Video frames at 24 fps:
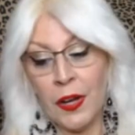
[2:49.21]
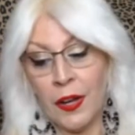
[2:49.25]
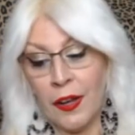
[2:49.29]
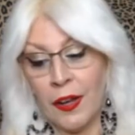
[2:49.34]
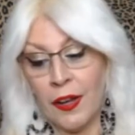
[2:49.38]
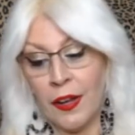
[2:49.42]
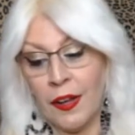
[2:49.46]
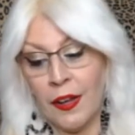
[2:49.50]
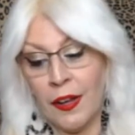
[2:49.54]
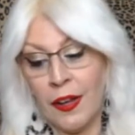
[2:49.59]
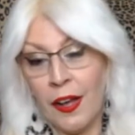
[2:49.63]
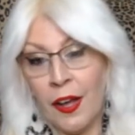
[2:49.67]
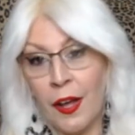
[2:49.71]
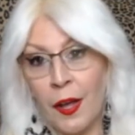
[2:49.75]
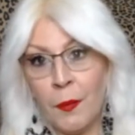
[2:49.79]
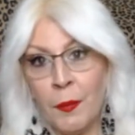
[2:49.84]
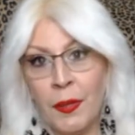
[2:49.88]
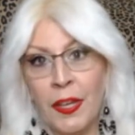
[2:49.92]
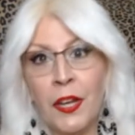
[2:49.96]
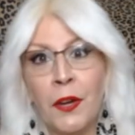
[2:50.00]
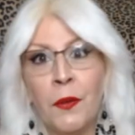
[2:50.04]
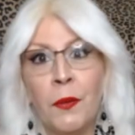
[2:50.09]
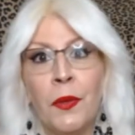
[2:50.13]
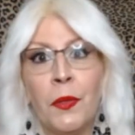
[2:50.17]
I'm here
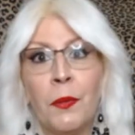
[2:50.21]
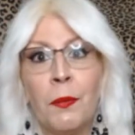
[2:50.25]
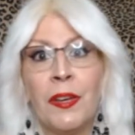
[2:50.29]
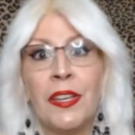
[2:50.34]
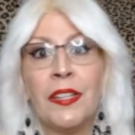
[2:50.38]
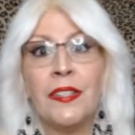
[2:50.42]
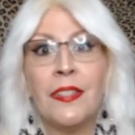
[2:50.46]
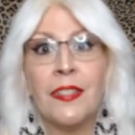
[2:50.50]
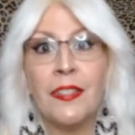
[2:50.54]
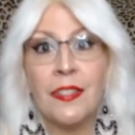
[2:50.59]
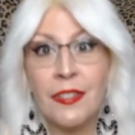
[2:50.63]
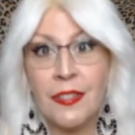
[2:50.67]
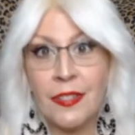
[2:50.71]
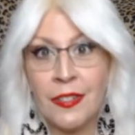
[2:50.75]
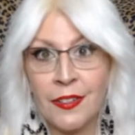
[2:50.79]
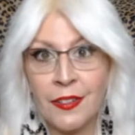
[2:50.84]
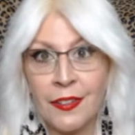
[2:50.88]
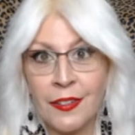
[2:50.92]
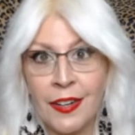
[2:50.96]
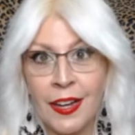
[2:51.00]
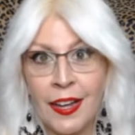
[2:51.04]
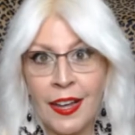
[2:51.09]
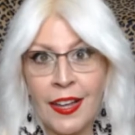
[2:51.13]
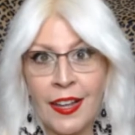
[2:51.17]
with my sister,
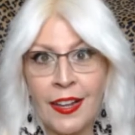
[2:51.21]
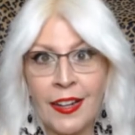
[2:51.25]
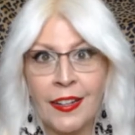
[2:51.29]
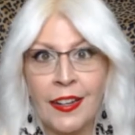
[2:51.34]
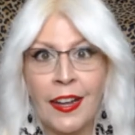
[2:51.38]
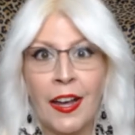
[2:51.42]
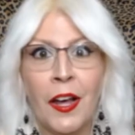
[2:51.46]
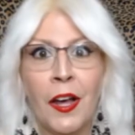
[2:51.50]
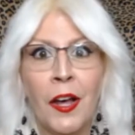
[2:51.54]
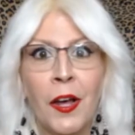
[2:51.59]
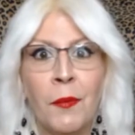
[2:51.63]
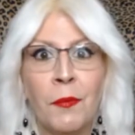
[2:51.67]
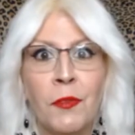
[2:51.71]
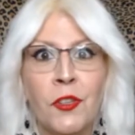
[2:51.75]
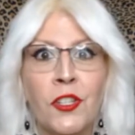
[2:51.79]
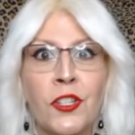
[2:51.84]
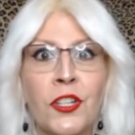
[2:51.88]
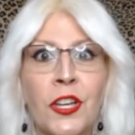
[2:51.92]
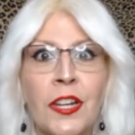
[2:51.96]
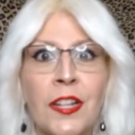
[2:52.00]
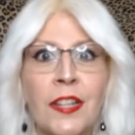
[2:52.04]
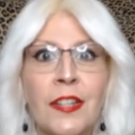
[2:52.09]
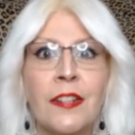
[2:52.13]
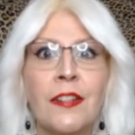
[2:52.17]
and she's
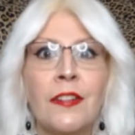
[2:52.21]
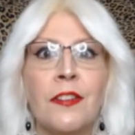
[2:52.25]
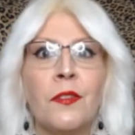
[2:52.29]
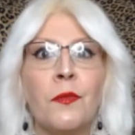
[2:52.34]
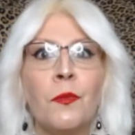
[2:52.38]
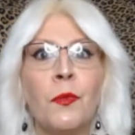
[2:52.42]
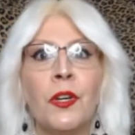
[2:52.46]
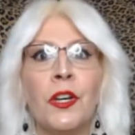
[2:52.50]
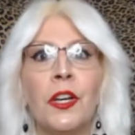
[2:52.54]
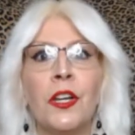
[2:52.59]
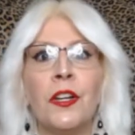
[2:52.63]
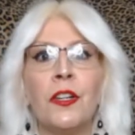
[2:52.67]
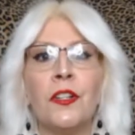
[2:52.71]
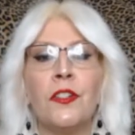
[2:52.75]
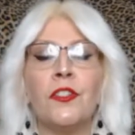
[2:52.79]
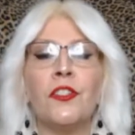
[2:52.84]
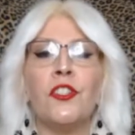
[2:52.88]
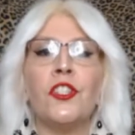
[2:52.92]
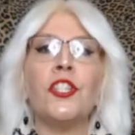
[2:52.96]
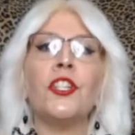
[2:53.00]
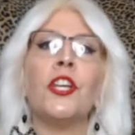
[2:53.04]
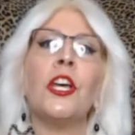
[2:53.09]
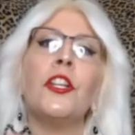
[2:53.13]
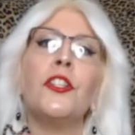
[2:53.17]
gonna
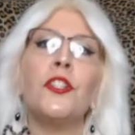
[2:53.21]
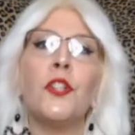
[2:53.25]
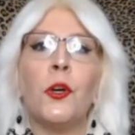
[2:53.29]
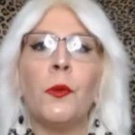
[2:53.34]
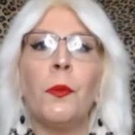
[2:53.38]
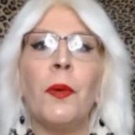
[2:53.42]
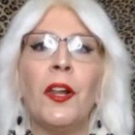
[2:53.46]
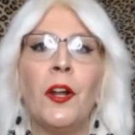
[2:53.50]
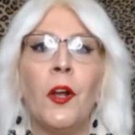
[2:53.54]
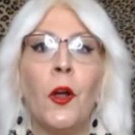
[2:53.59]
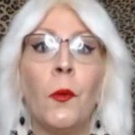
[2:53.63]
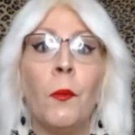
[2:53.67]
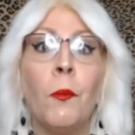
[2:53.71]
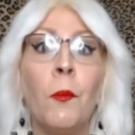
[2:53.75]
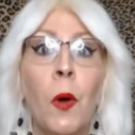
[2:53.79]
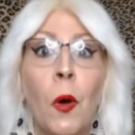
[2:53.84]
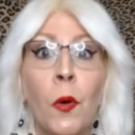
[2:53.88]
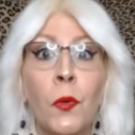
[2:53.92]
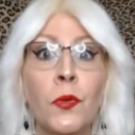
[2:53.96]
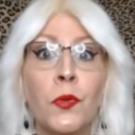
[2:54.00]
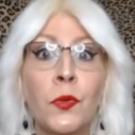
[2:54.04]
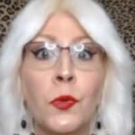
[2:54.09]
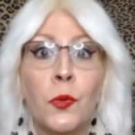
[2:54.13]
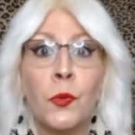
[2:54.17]
talk about her most
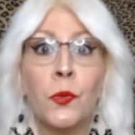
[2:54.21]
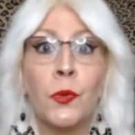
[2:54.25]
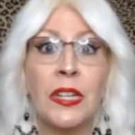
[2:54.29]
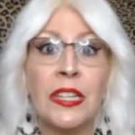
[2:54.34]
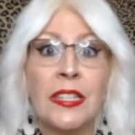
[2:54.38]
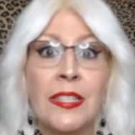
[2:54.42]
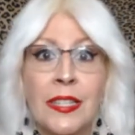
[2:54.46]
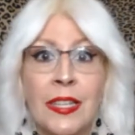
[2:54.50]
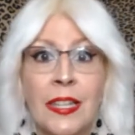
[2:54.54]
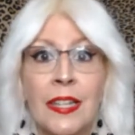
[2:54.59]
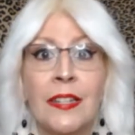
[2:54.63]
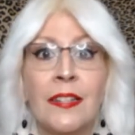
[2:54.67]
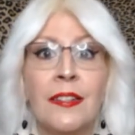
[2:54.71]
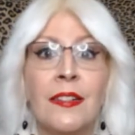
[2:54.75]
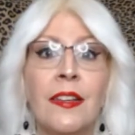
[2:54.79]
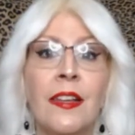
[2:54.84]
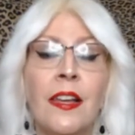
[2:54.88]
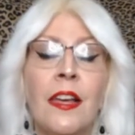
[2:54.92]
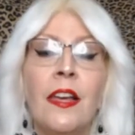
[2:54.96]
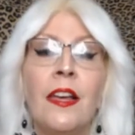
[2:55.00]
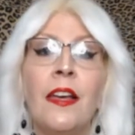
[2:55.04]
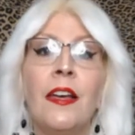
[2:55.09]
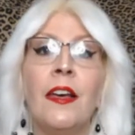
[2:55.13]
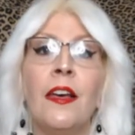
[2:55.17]
recent
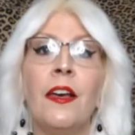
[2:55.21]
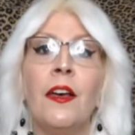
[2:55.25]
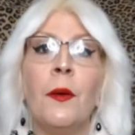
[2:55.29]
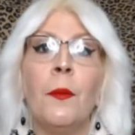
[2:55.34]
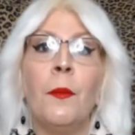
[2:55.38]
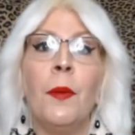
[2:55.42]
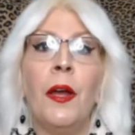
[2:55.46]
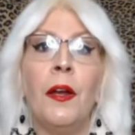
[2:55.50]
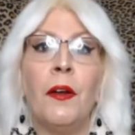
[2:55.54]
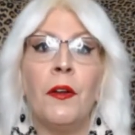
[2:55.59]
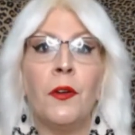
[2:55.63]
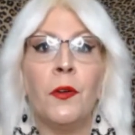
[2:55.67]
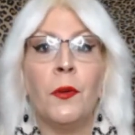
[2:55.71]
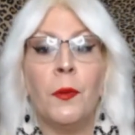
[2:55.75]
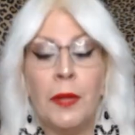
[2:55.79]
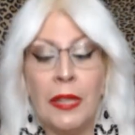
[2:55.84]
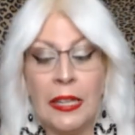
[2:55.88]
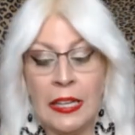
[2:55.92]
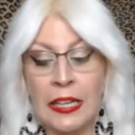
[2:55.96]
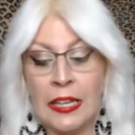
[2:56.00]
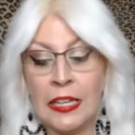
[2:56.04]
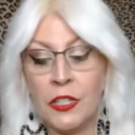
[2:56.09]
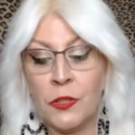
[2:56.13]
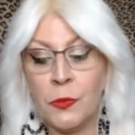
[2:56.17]
paranormal
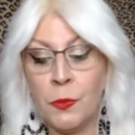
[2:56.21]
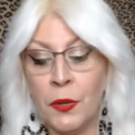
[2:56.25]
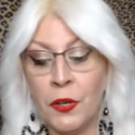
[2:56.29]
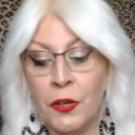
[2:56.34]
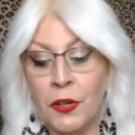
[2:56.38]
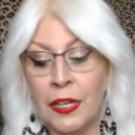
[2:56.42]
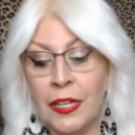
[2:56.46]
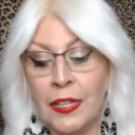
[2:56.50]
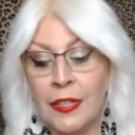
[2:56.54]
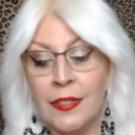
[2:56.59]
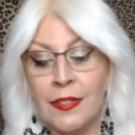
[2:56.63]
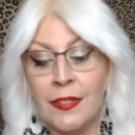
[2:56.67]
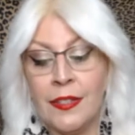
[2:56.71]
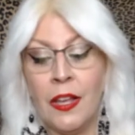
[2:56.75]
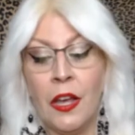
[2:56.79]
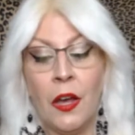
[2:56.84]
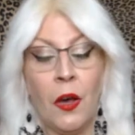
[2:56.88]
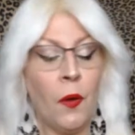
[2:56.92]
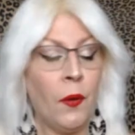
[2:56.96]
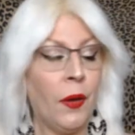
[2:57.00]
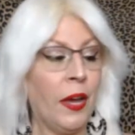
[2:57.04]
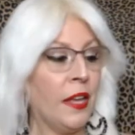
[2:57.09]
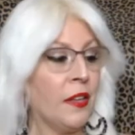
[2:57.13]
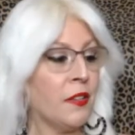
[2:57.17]
experience. Okay,
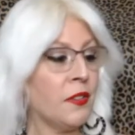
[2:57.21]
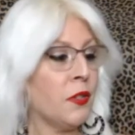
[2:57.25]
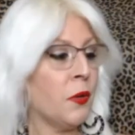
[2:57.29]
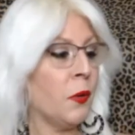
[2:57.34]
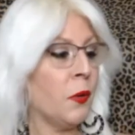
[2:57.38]
so go